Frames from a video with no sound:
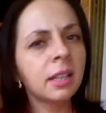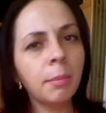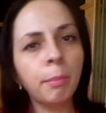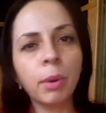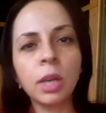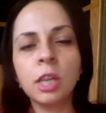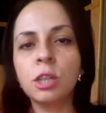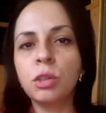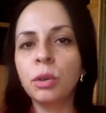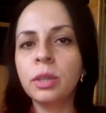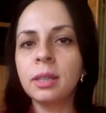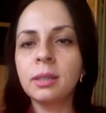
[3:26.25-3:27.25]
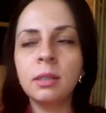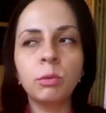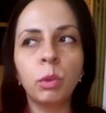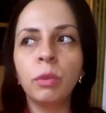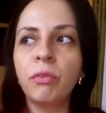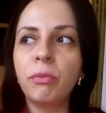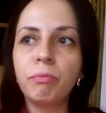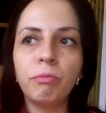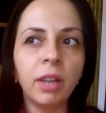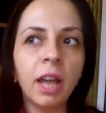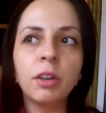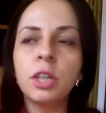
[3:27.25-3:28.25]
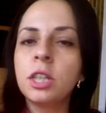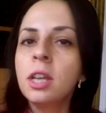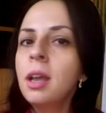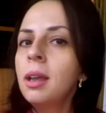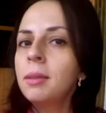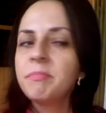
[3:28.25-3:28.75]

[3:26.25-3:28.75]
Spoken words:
and I'm pretty sure that it will flourish